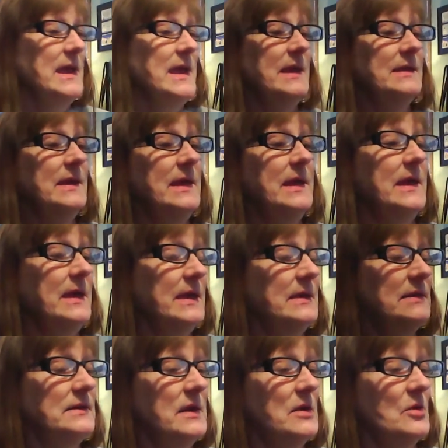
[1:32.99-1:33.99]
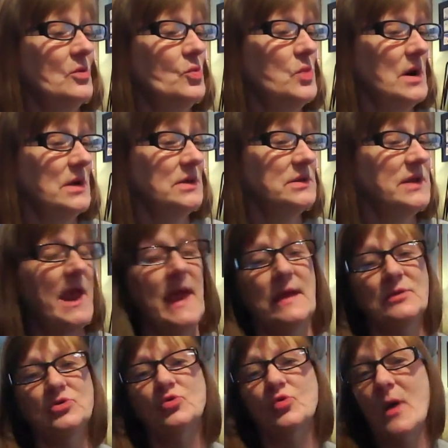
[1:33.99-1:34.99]
And then there was
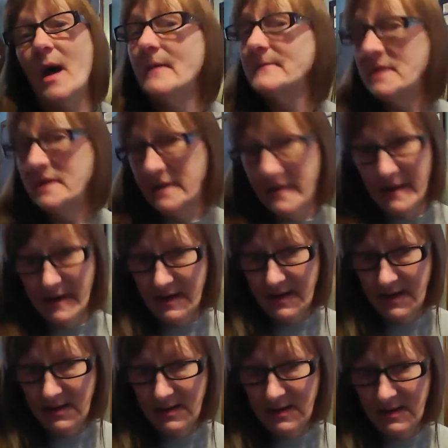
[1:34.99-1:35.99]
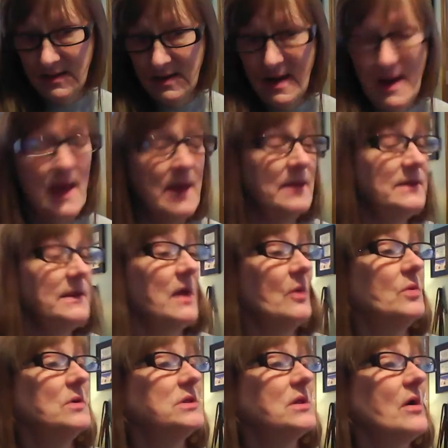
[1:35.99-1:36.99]
Andromeda, and there
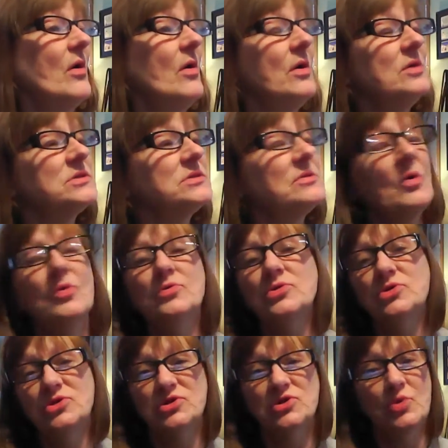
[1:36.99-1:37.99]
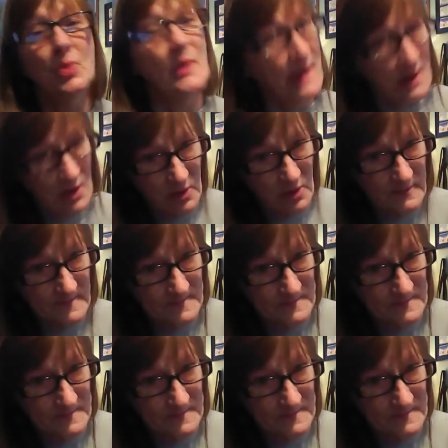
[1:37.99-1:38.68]
was also Twinkle.